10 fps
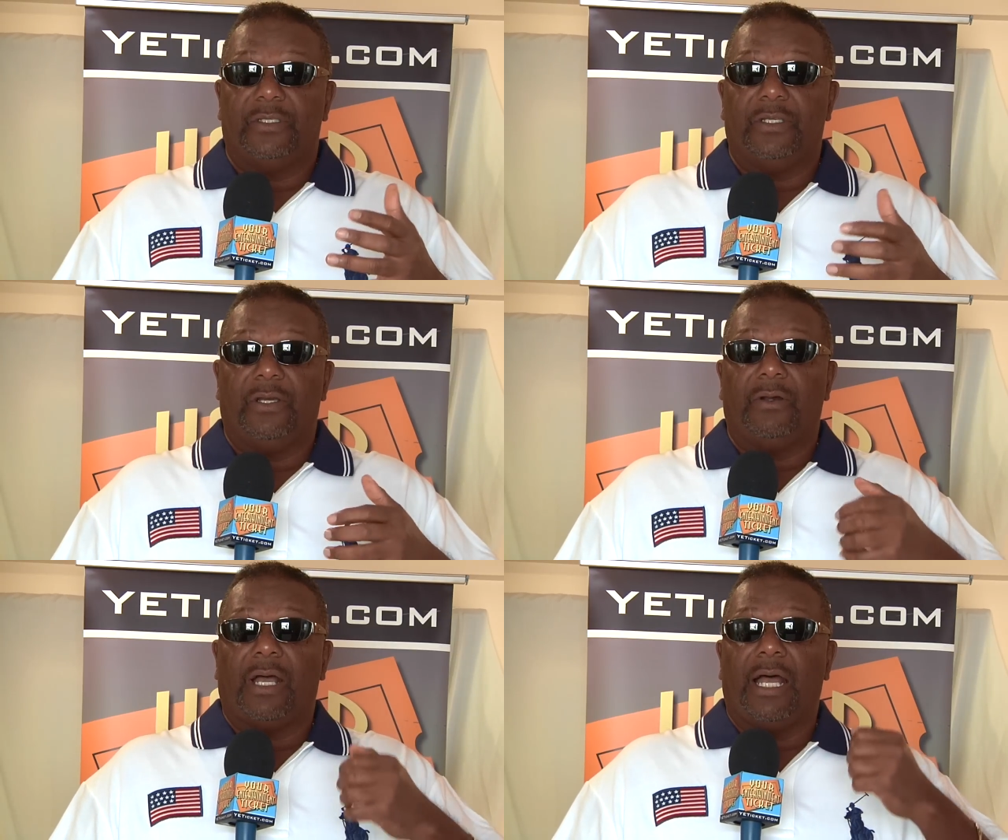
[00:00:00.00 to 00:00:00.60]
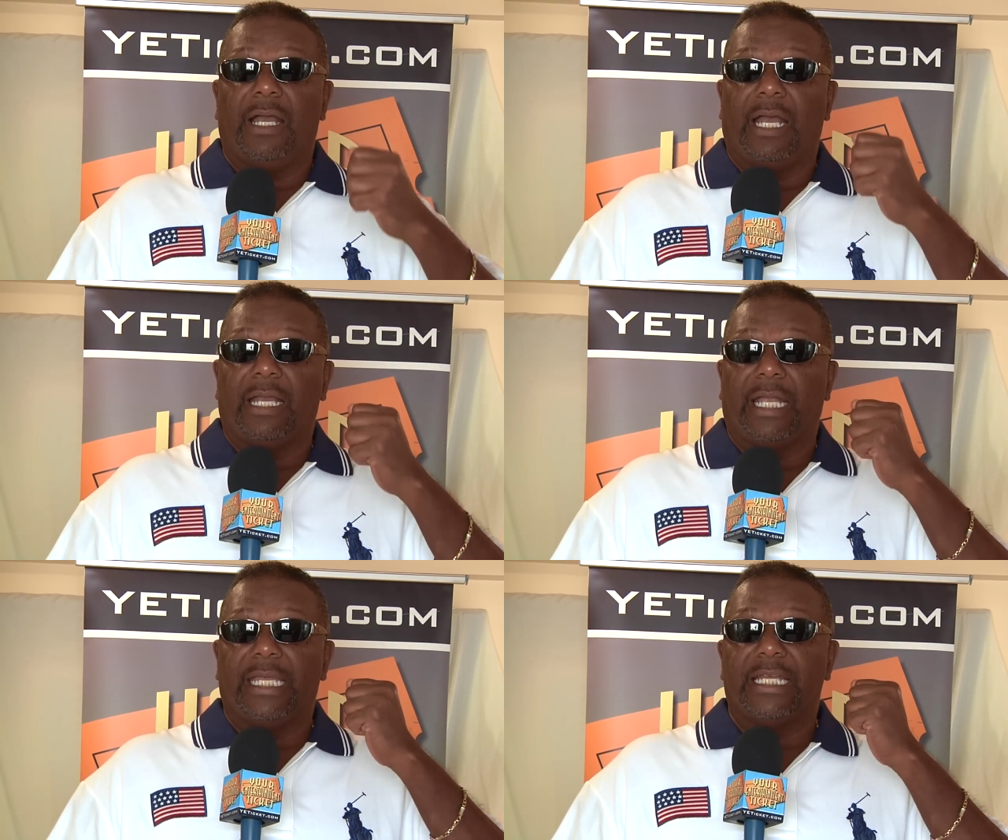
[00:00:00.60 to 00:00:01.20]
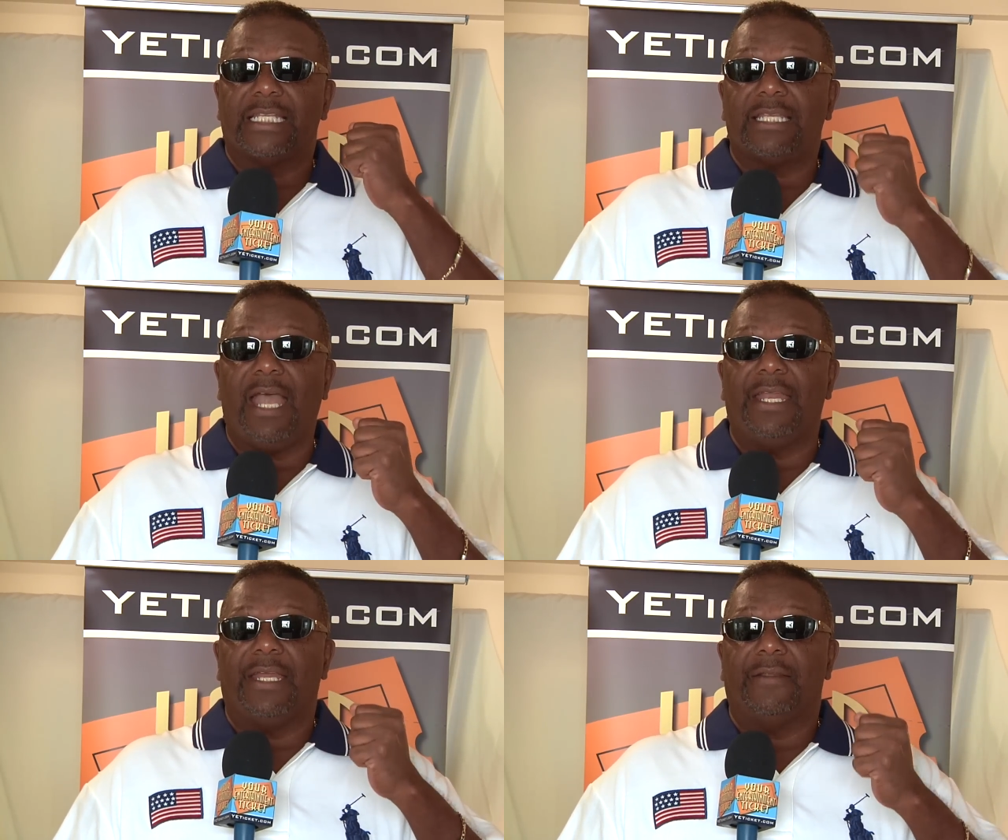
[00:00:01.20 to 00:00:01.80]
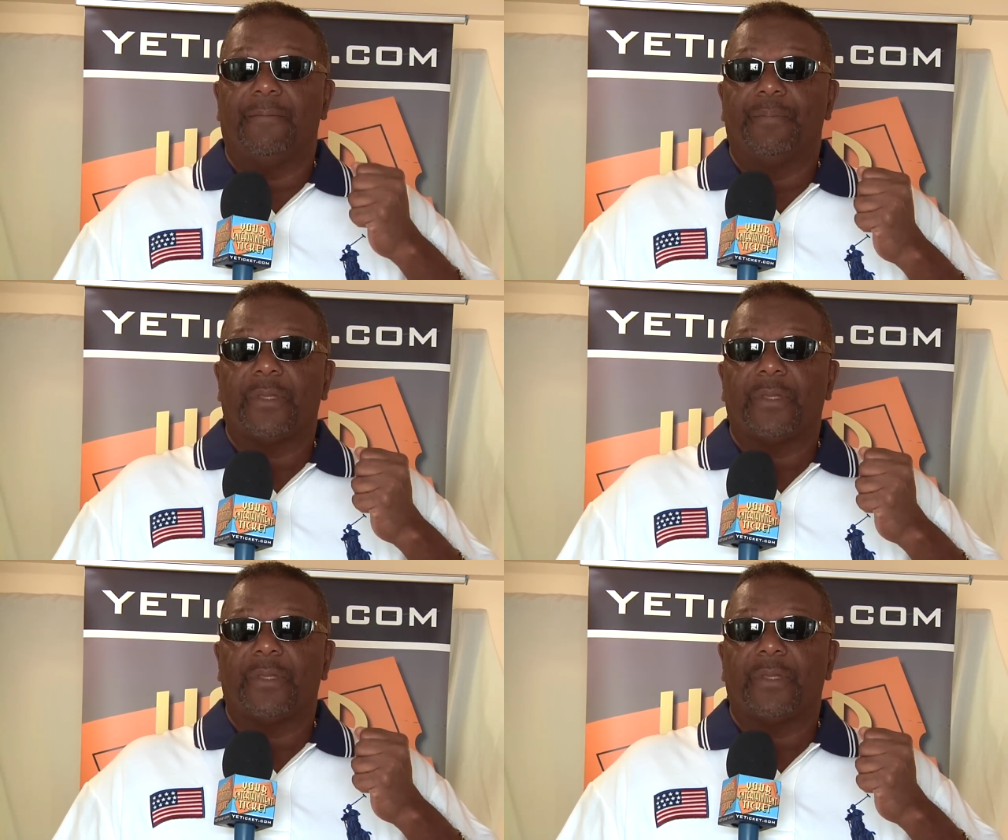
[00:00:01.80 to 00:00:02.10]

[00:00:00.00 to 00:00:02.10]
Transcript: You know, I get excited.